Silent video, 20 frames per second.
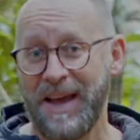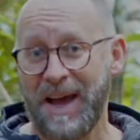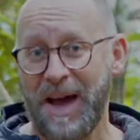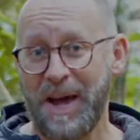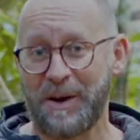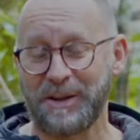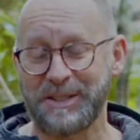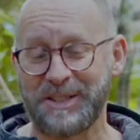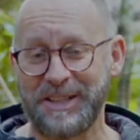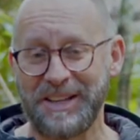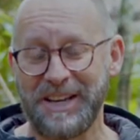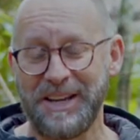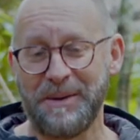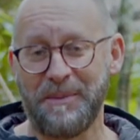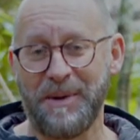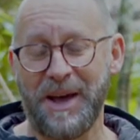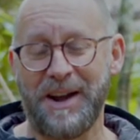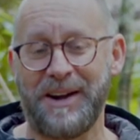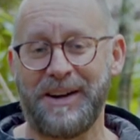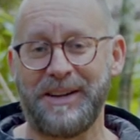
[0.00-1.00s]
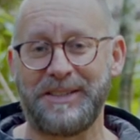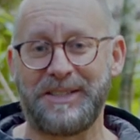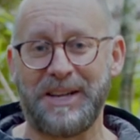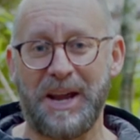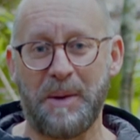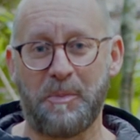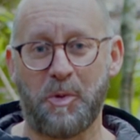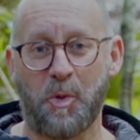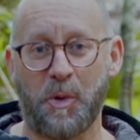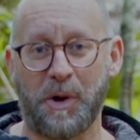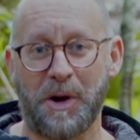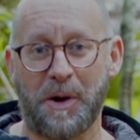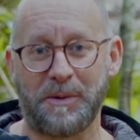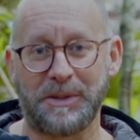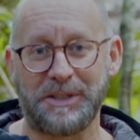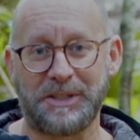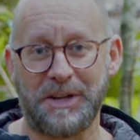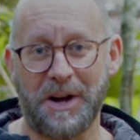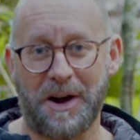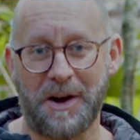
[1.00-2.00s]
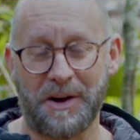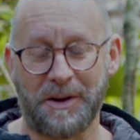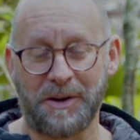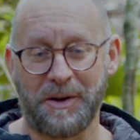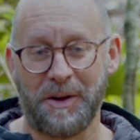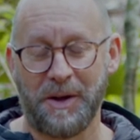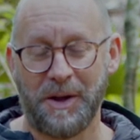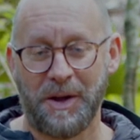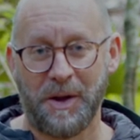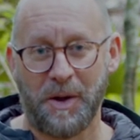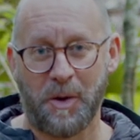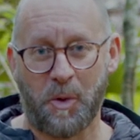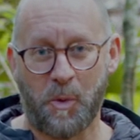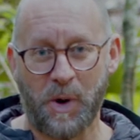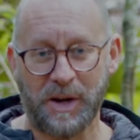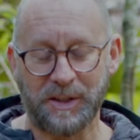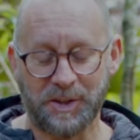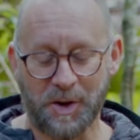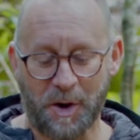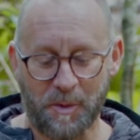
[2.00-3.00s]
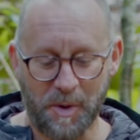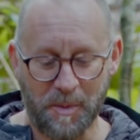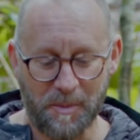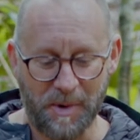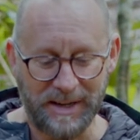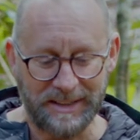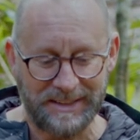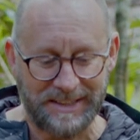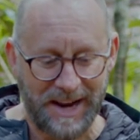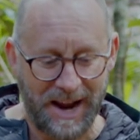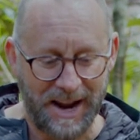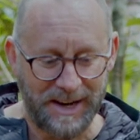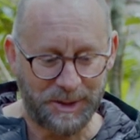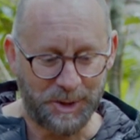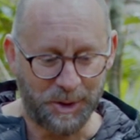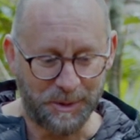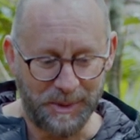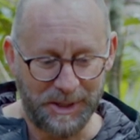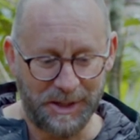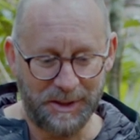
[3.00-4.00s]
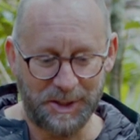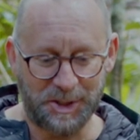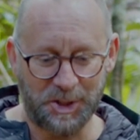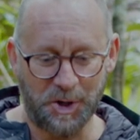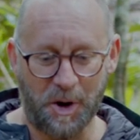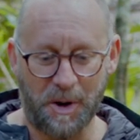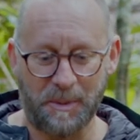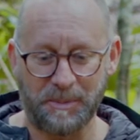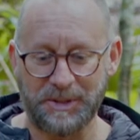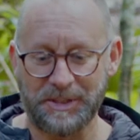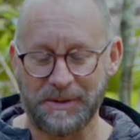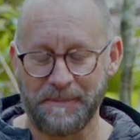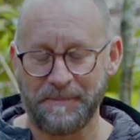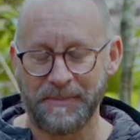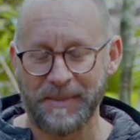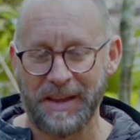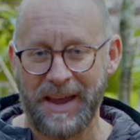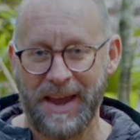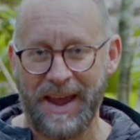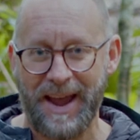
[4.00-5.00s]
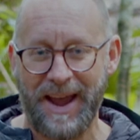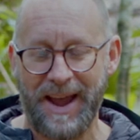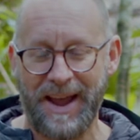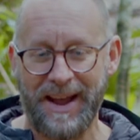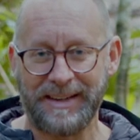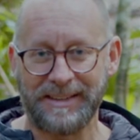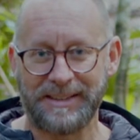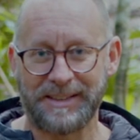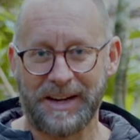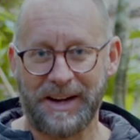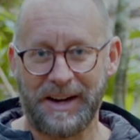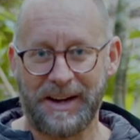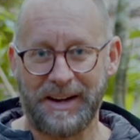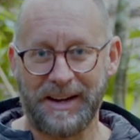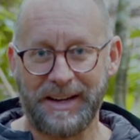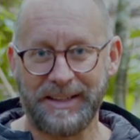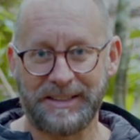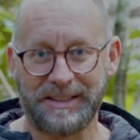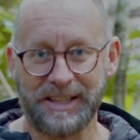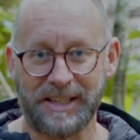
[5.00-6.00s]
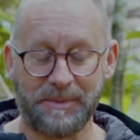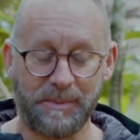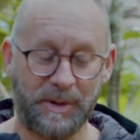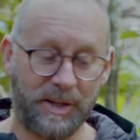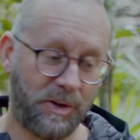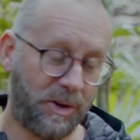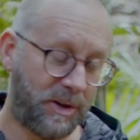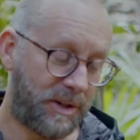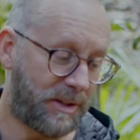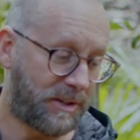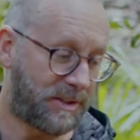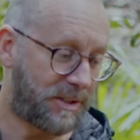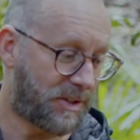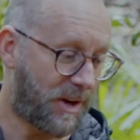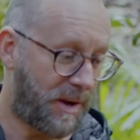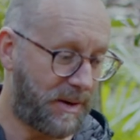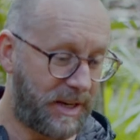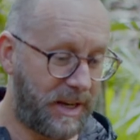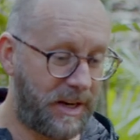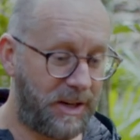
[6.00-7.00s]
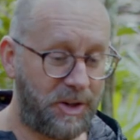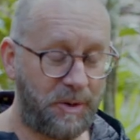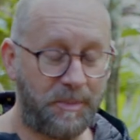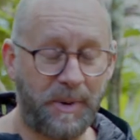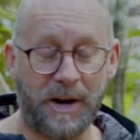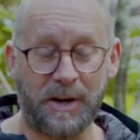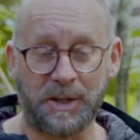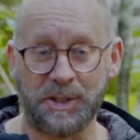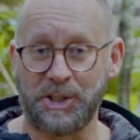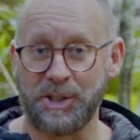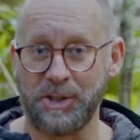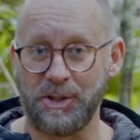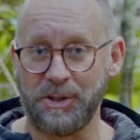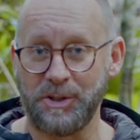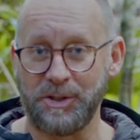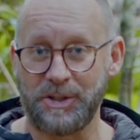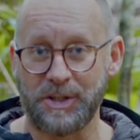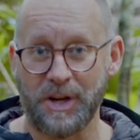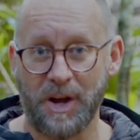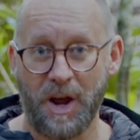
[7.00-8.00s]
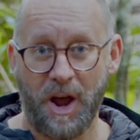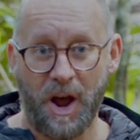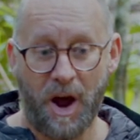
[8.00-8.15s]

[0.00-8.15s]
And I was thinking about an example when I was young, one time when my dad took me to the shops and he said to me, look, it's time to get a new pair of shoes.